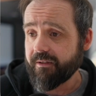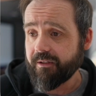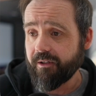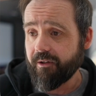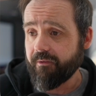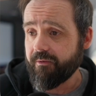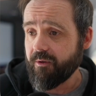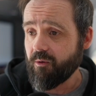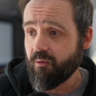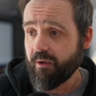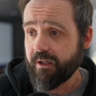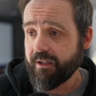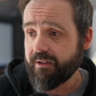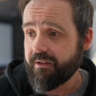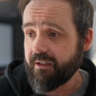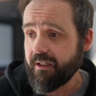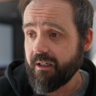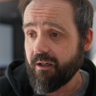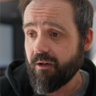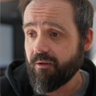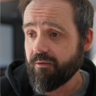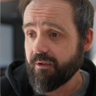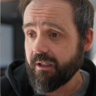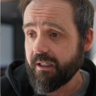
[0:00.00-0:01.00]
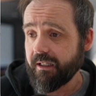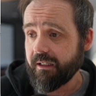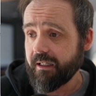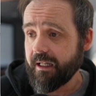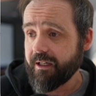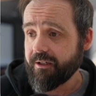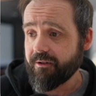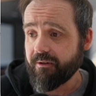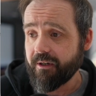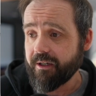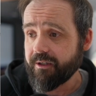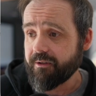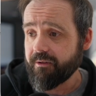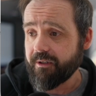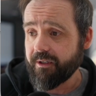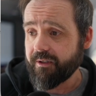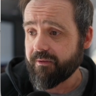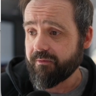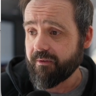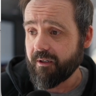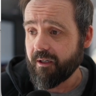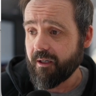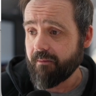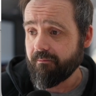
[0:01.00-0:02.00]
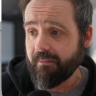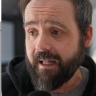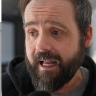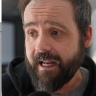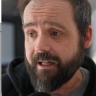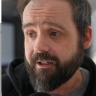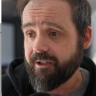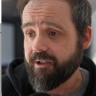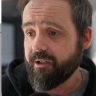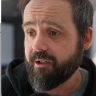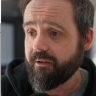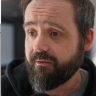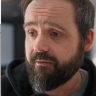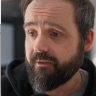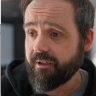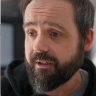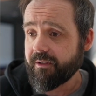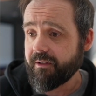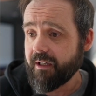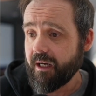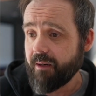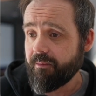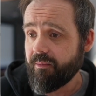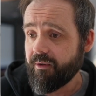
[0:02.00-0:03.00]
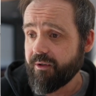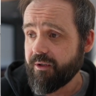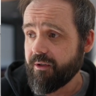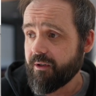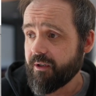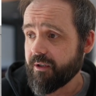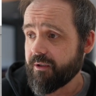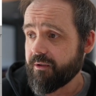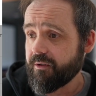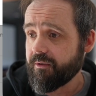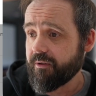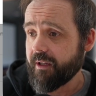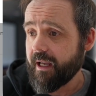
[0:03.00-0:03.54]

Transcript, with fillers: So if you want to see only ledger entries from last year, for example, you can do